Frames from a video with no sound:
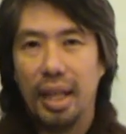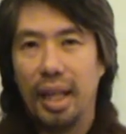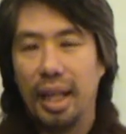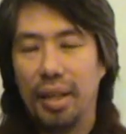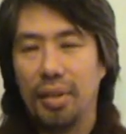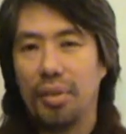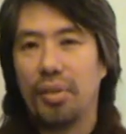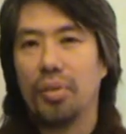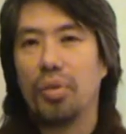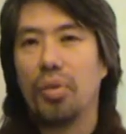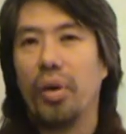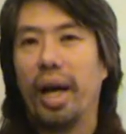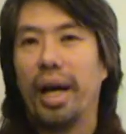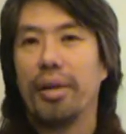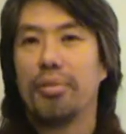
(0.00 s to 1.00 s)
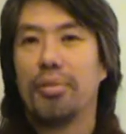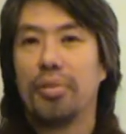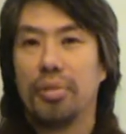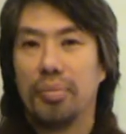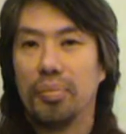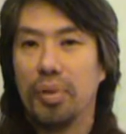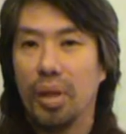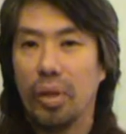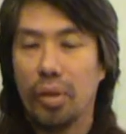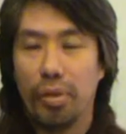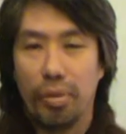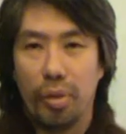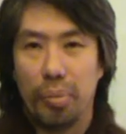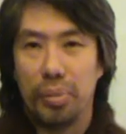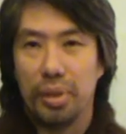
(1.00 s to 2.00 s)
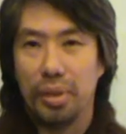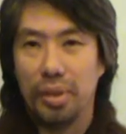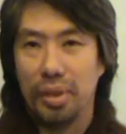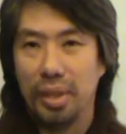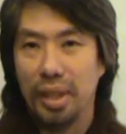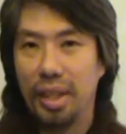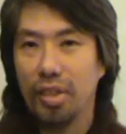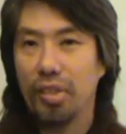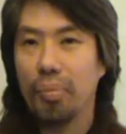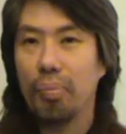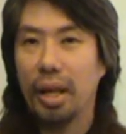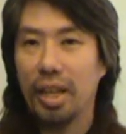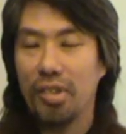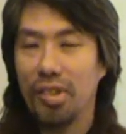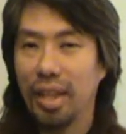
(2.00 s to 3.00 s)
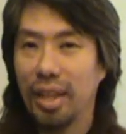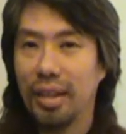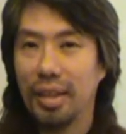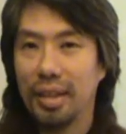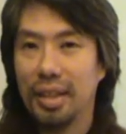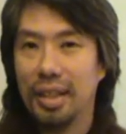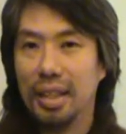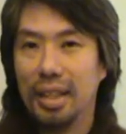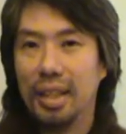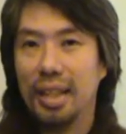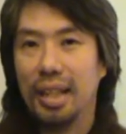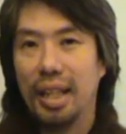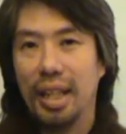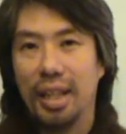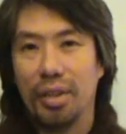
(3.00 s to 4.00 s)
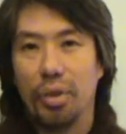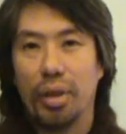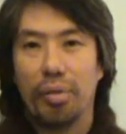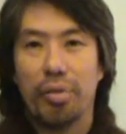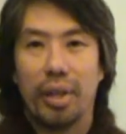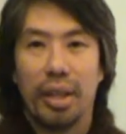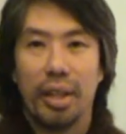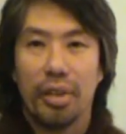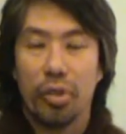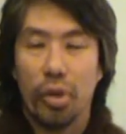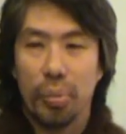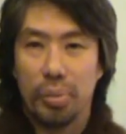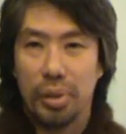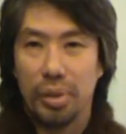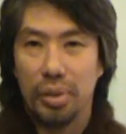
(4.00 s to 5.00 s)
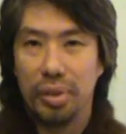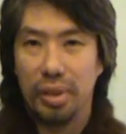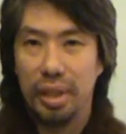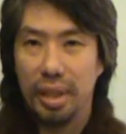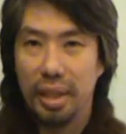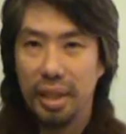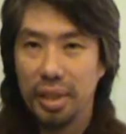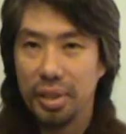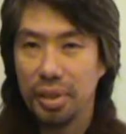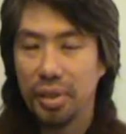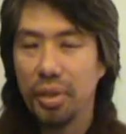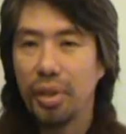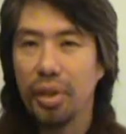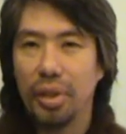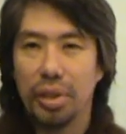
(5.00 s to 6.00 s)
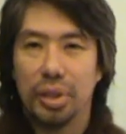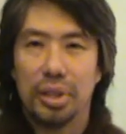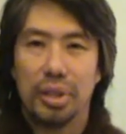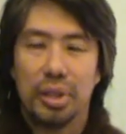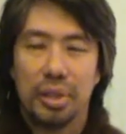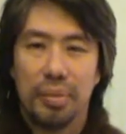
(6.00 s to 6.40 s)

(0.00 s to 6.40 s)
And to have a lot of opportunity is a blessing, and to have very little opportunity is a curse.